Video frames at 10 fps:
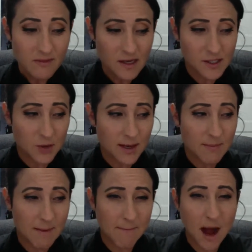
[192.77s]
So in
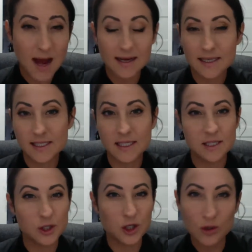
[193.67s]
my mind, I could see
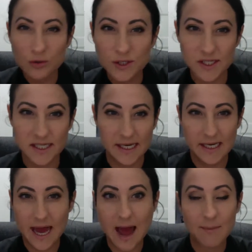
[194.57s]
this huge
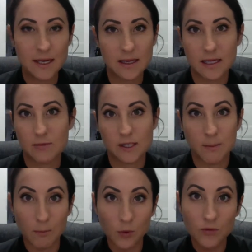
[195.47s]
scene happening like it was a
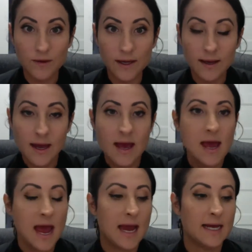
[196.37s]
movie.
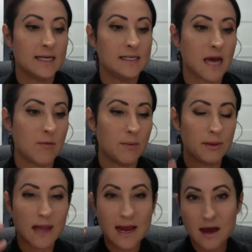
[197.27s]
And I would
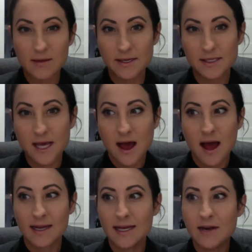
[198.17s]
play out
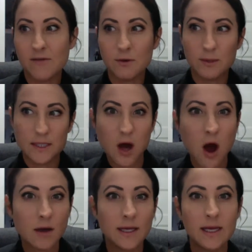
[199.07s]
I could hear everyone
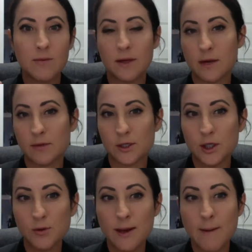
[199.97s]
talking and what they were
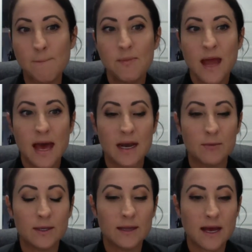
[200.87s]
doing. And I
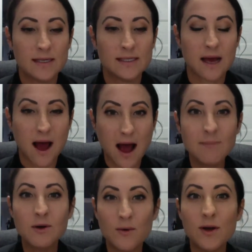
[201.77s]
realized
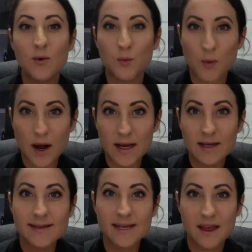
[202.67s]
I'm going to
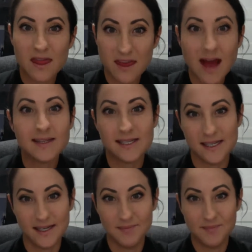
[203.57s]
write that
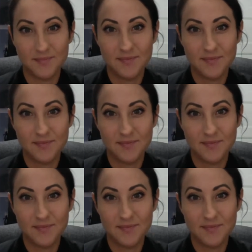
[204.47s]
scene.